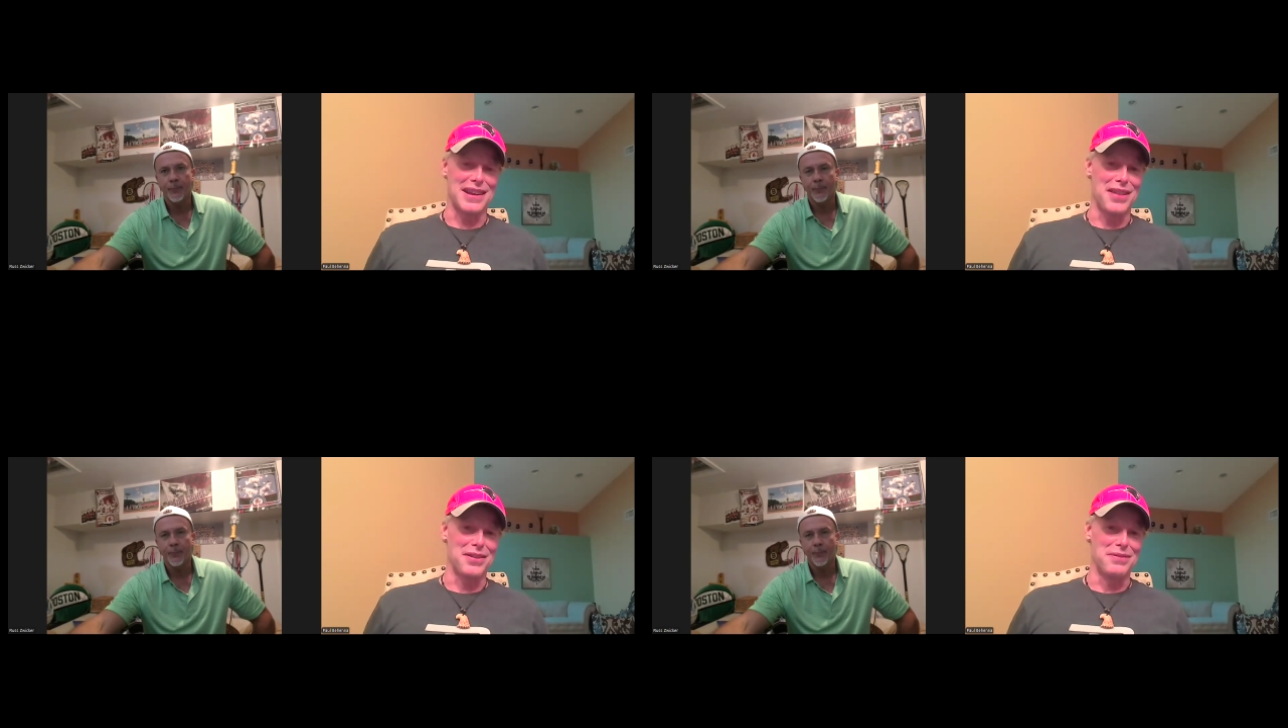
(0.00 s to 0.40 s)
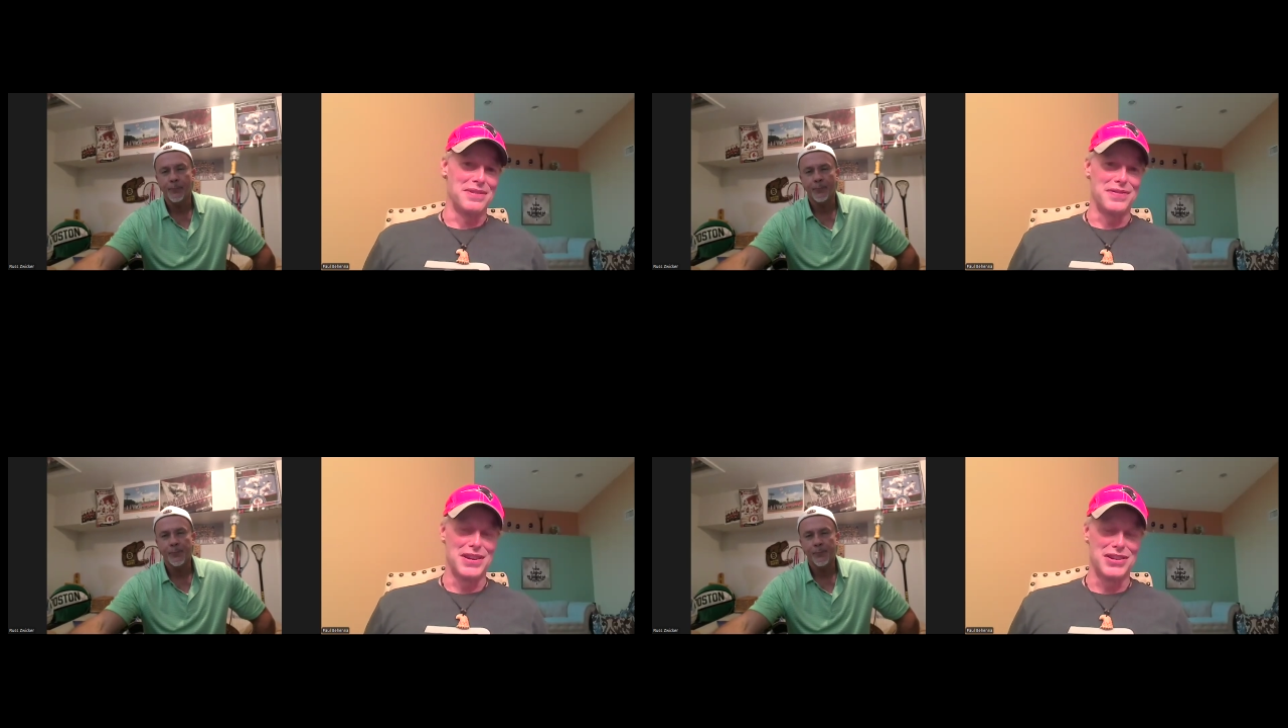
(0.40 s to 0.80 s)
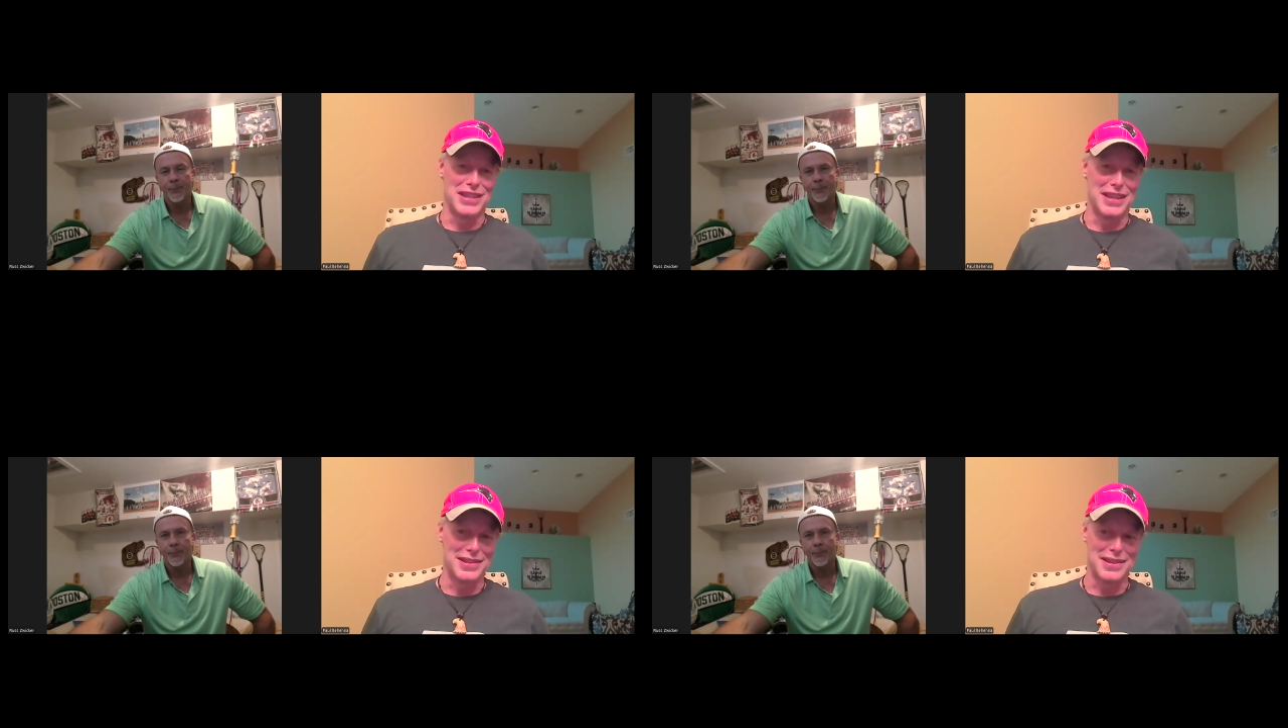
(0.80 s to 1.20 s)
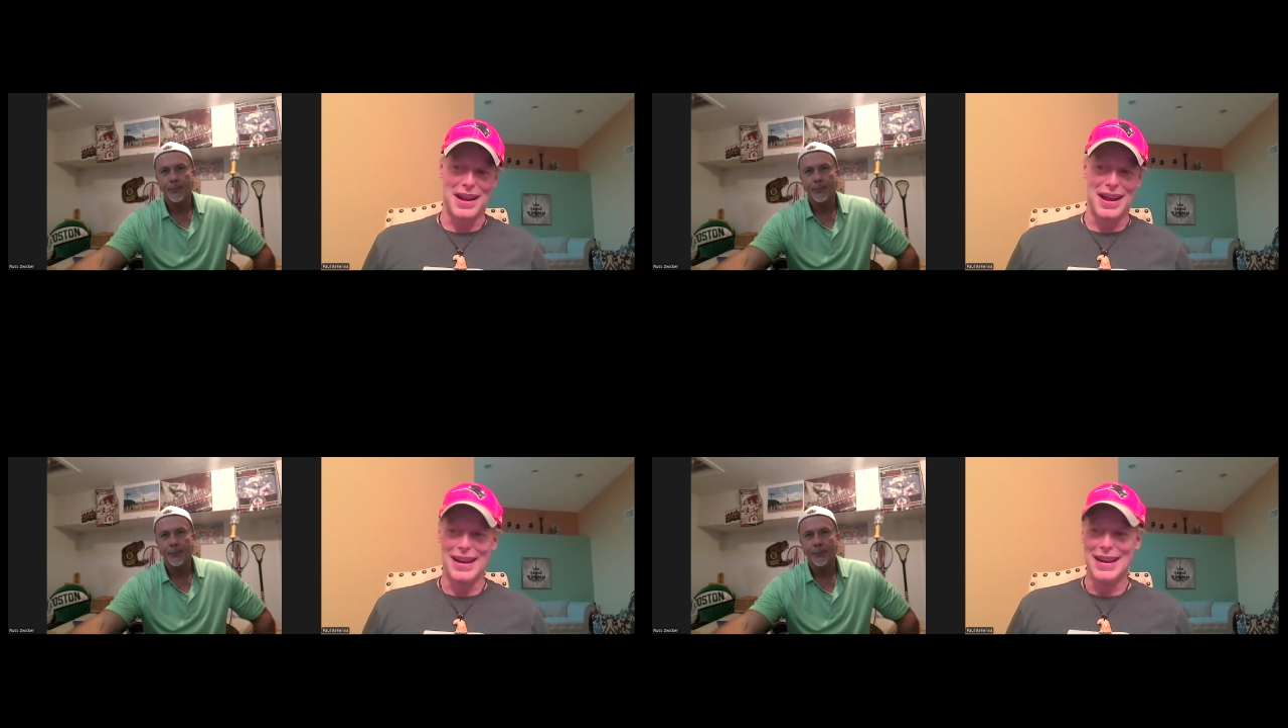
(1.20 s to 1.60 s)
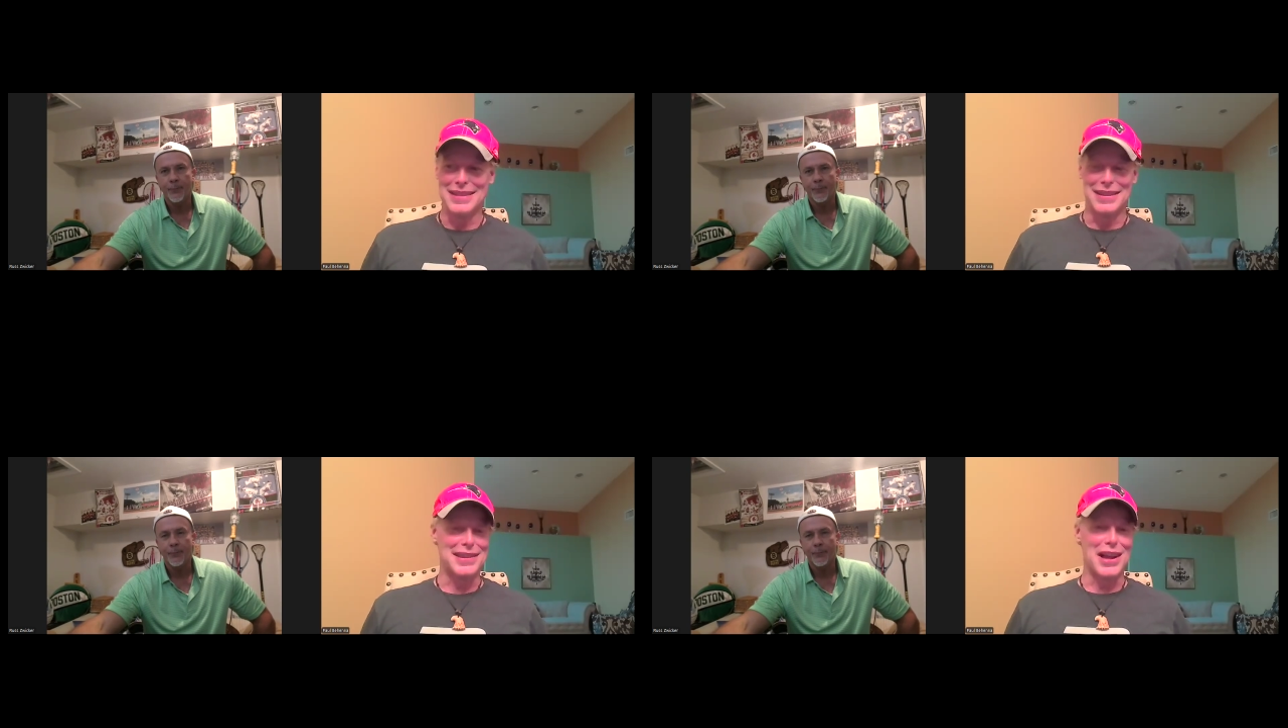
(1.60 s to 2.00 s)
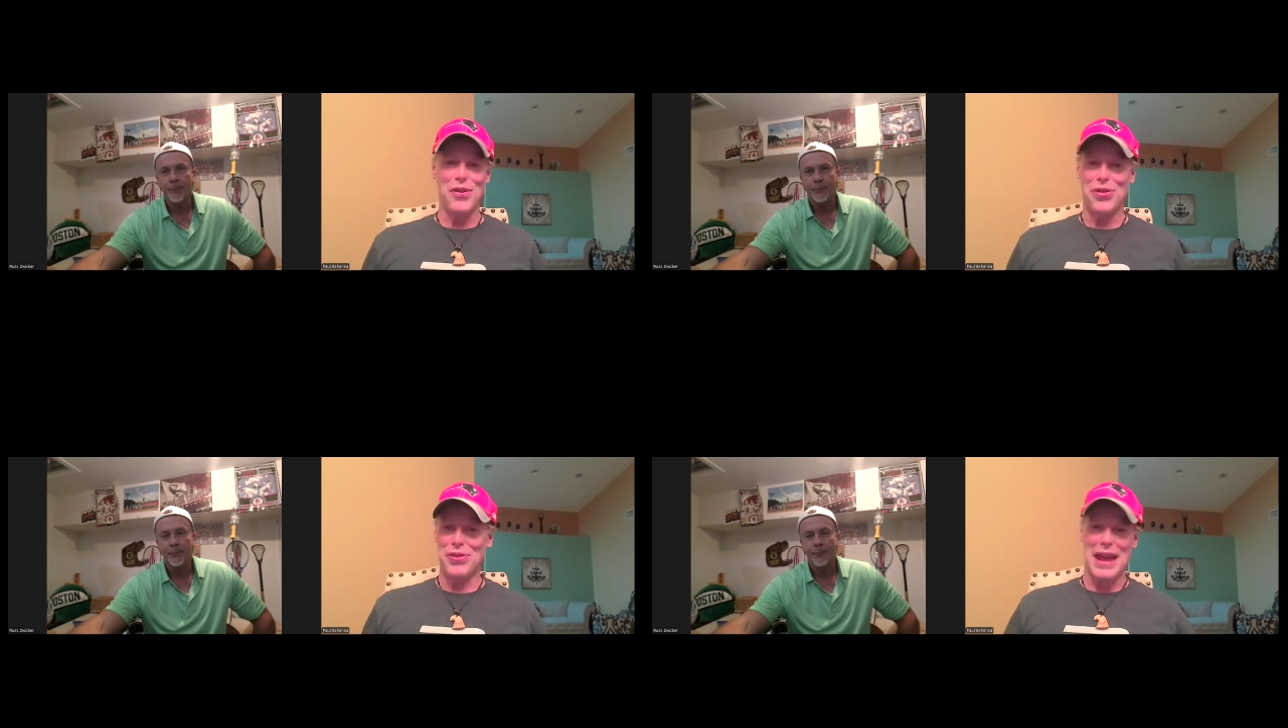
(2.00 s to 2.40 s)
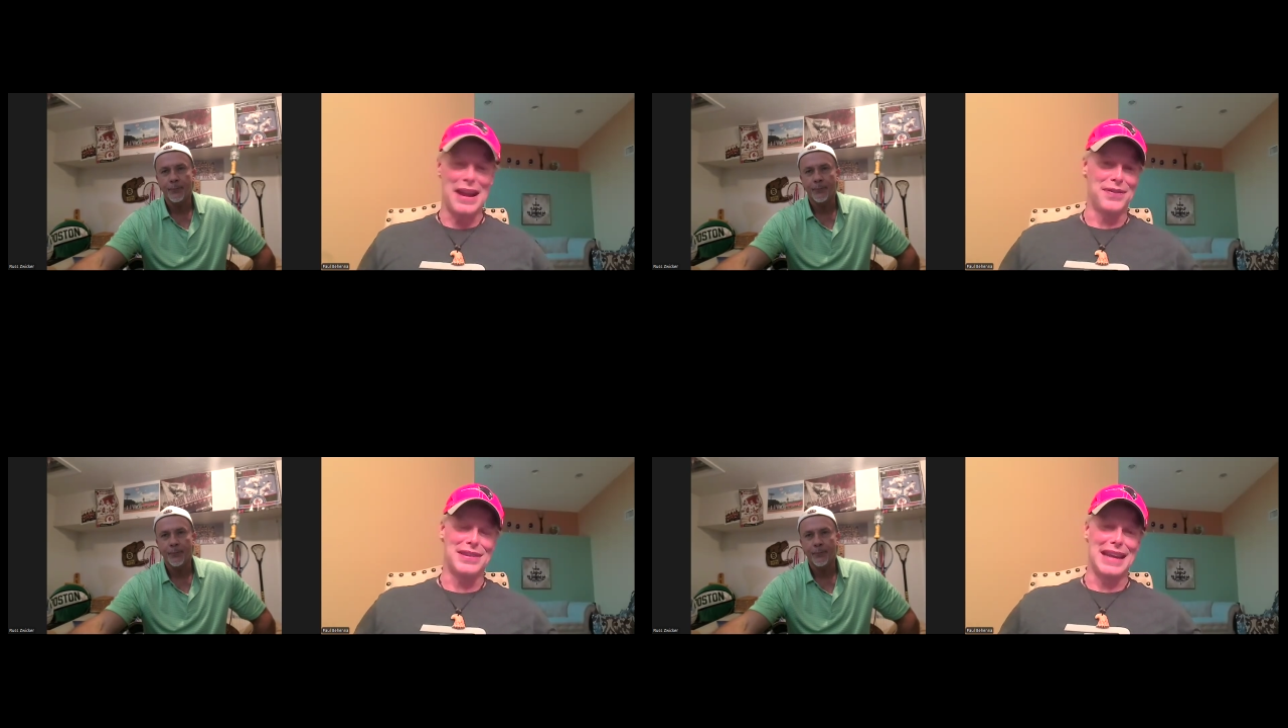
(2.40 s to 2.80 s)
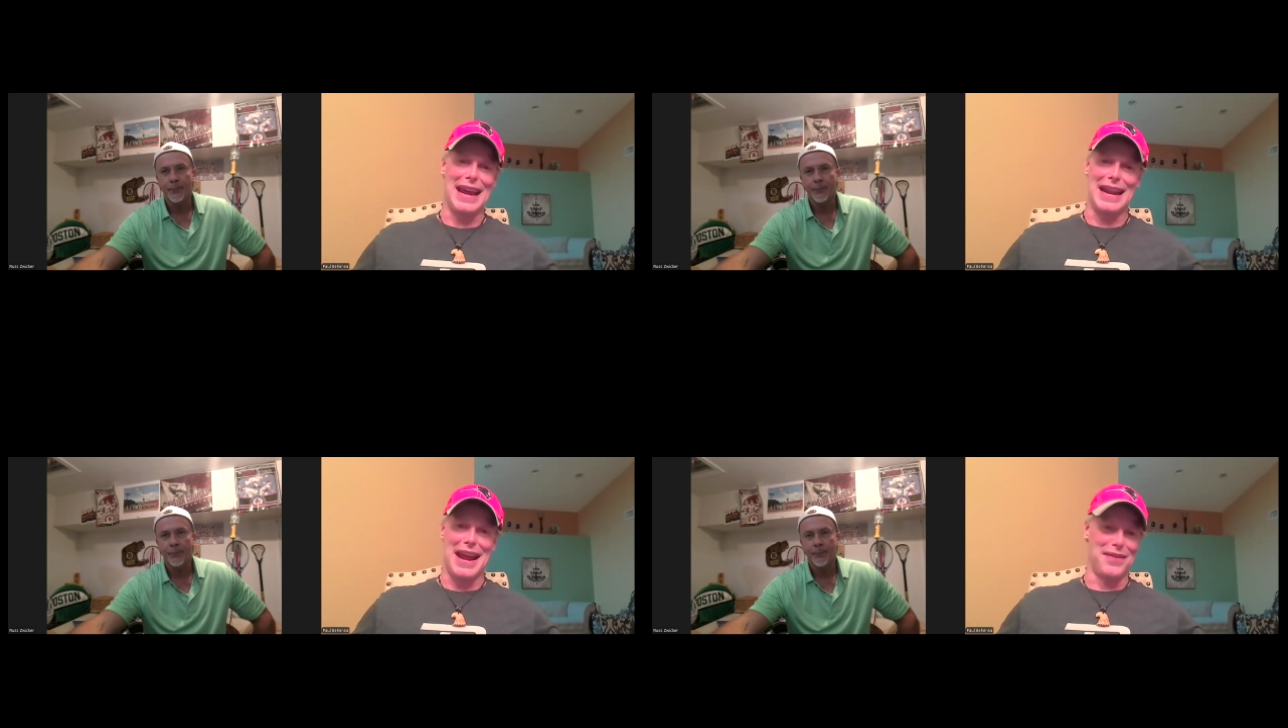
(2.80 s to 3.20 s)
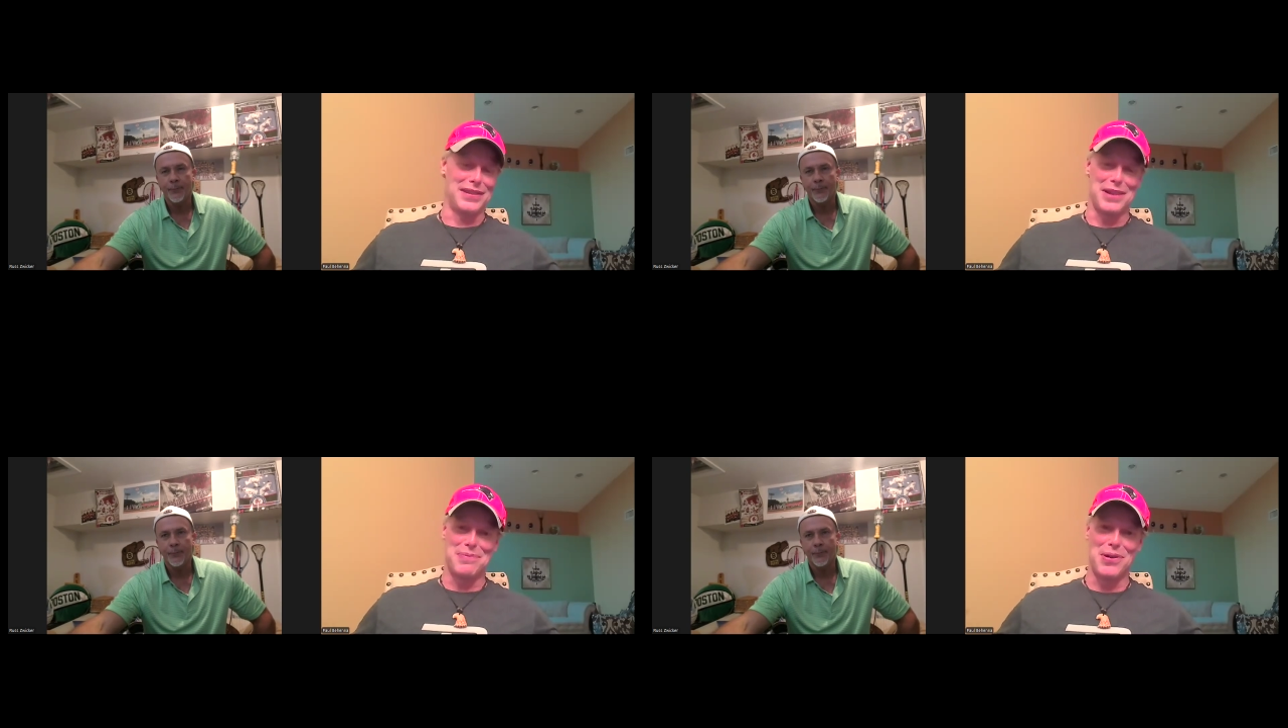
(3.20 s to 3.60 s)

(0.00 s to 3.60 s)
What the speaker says: another division that's the South, NFC, and AFC are